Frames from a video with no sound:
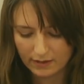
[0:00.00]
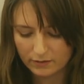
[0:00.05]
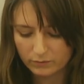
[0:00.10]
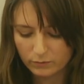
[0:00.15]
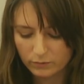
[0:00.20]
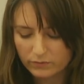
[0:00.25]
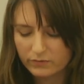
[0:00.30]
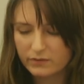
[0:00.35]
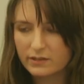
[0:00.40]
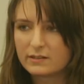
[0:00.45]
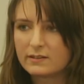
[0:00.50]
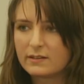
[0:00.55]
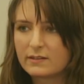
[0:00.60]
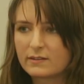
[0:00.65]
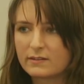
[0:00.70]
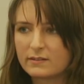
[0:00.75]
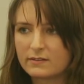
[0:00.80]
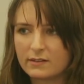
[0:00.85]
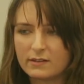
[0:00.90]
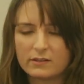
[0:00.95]
and
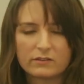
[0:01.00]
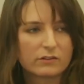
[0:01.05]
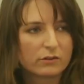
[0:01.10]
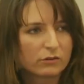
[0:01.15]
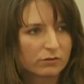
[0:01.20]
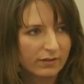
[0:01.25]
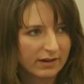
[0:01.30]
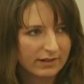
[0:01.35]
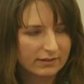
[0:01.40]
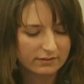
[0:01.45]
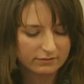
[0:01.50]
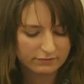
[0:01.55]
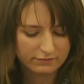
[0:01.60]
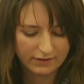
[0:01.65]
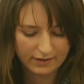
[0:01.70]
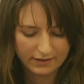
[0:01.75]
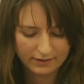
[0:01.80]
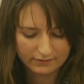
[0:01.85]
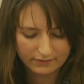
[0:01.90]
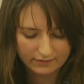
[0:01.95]
authenticity to great
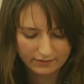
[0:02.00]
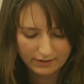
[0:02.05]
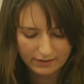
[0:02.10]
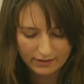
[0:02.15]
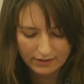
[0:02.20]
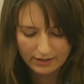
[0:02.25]
effect.